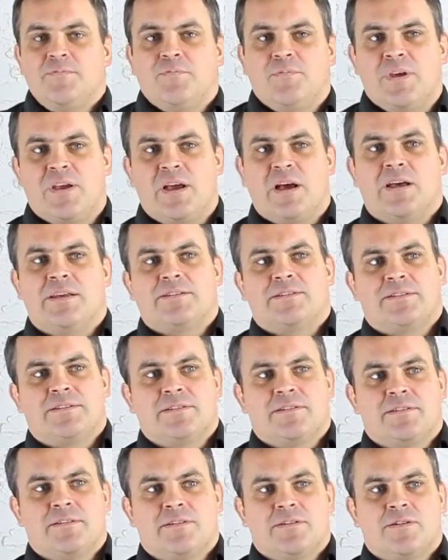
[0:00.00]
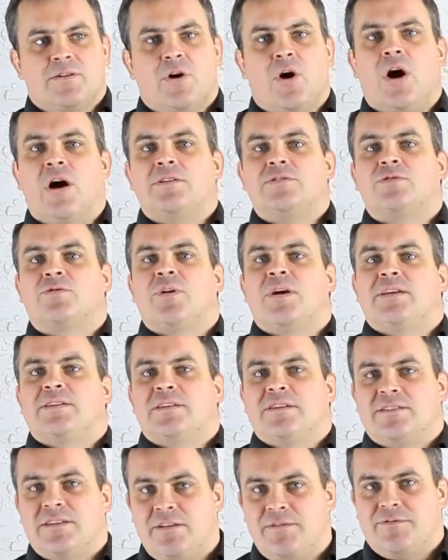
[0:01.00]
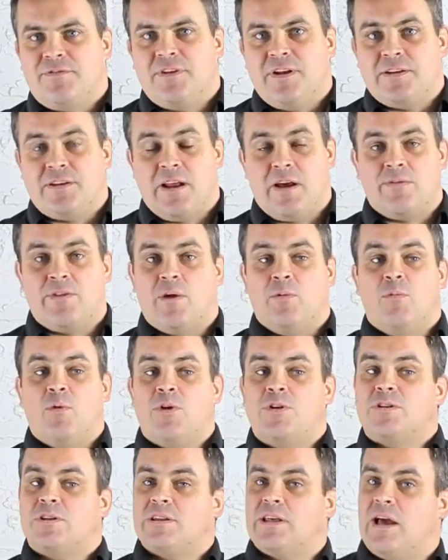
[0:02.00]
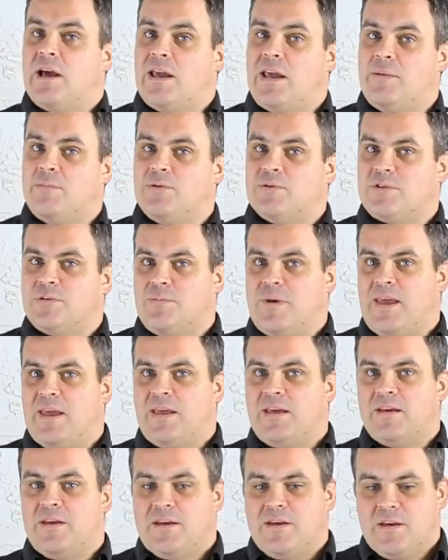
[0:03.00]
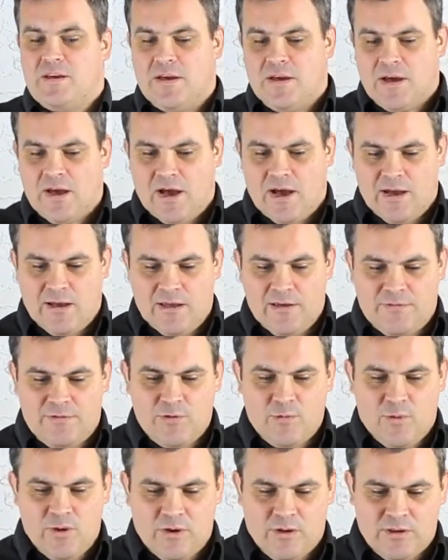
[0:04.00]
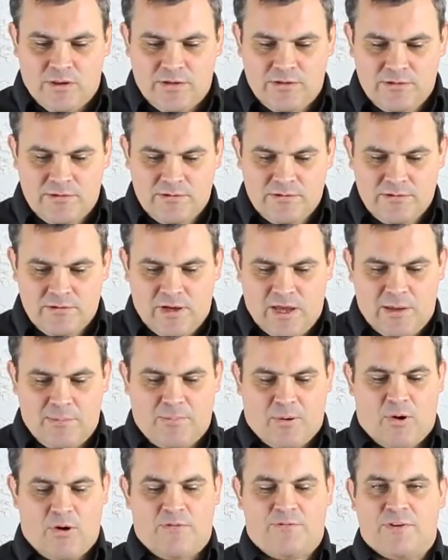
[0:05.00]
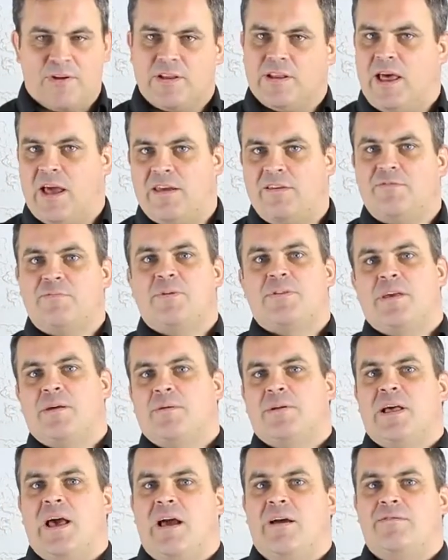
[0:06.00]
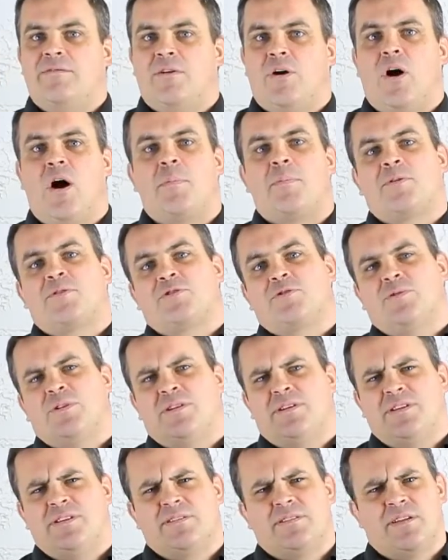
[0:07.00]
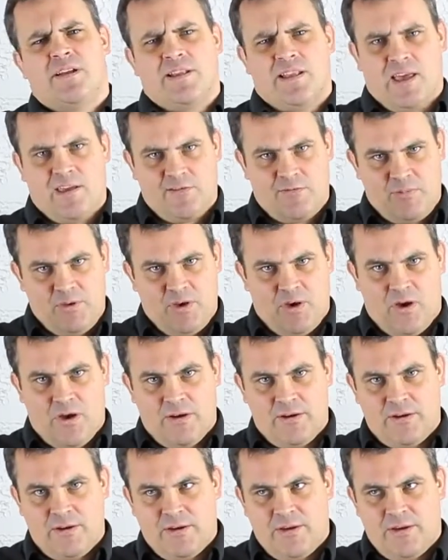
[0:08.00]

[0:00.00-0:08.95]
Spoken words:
Because God's grace is infinite. Now, they weren't able to make, if you will, a perfect life, but they will have opportunities in their life beyond.